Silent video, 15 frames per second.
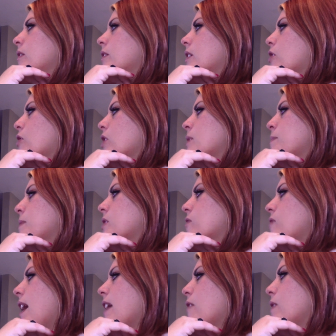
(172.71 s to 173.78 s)
the Christmas
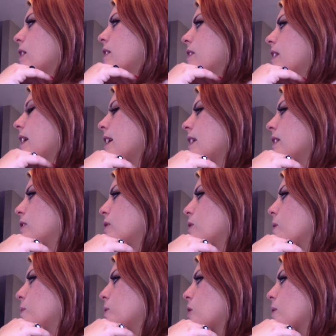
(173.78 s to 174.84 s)
rag wreath thing? Do you know
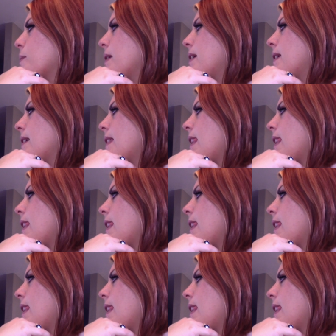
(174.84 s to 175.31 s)
what I'm talking about?